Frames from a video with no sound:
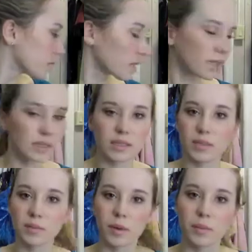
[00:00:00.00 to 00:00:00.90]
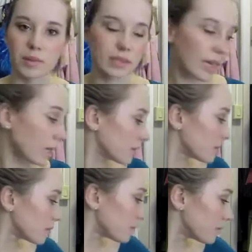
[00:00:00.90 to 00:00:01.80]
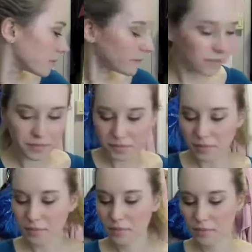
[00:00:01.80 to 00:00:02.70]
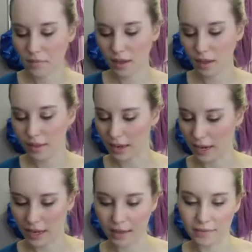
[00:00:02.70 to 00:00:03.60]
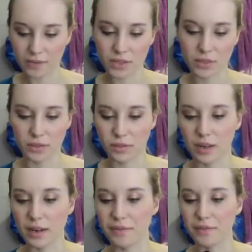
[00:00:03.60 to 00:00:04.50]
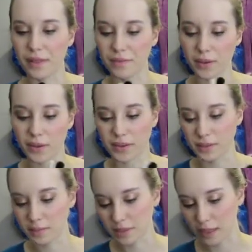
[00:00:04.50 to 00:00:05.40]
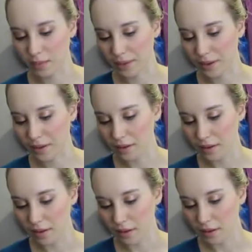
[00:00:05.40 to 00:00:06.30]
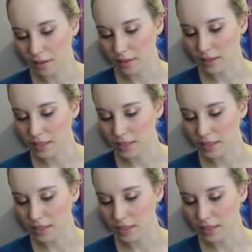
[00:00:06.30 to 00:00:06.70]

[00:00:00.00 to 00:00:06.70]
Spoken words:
because this is more precise. And then I have 2 kind of fluffy ones from Sigma. The